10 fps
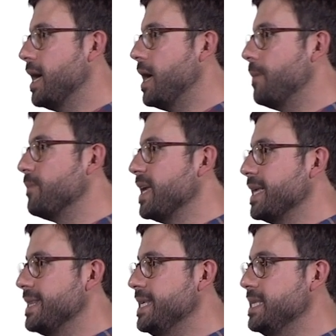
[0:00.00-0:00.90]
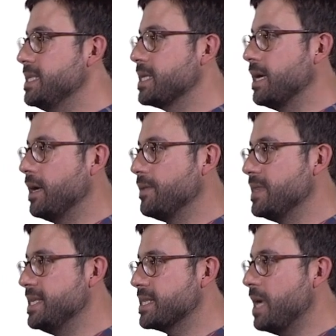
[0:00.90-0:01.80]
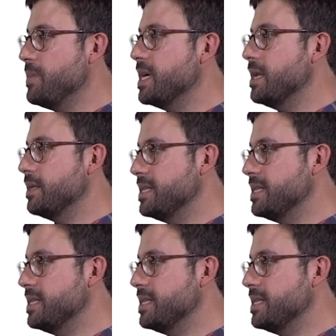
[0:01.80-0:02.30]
um, these, uh, these, chemical,